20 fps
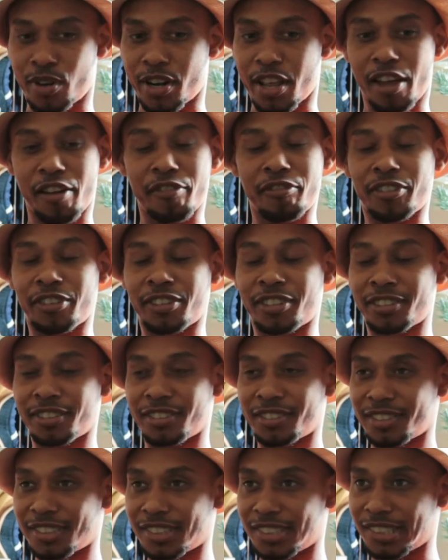
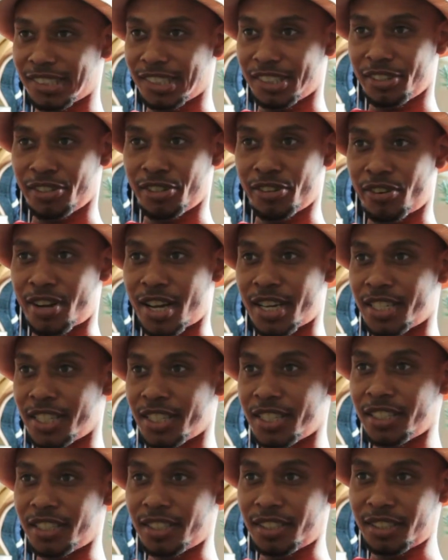whatever, you know,
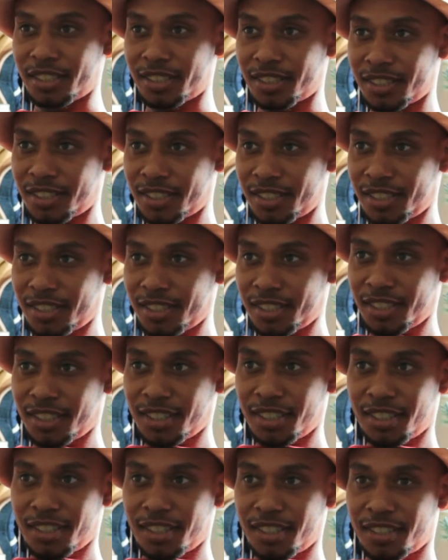I needed.
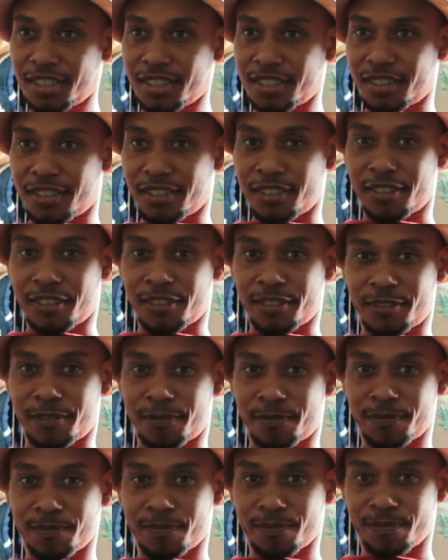
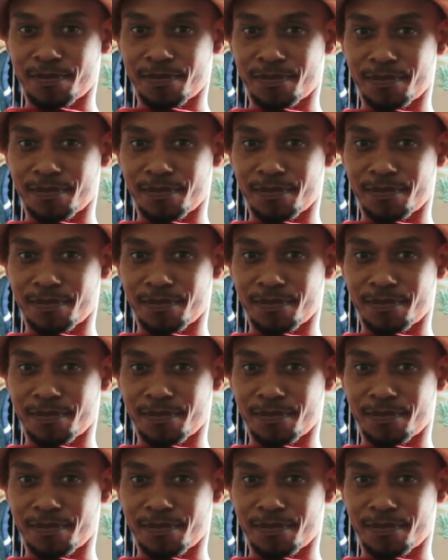You